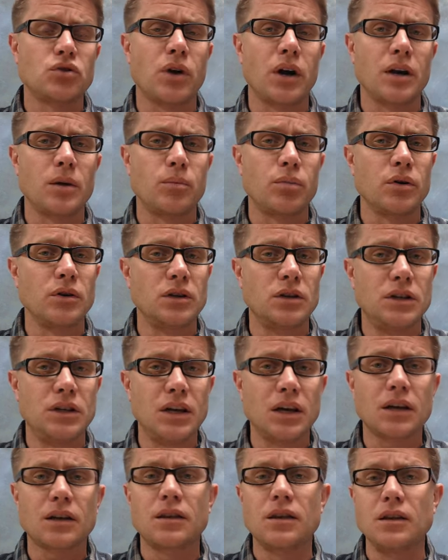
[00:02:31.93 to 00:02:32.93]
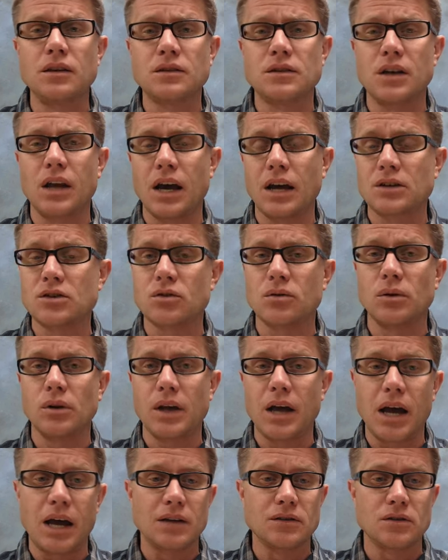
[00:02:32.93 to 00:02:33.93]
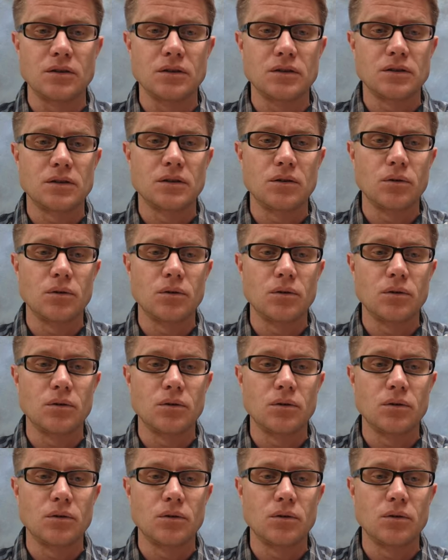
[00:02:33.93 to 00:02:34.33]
try to predict these natural hazards.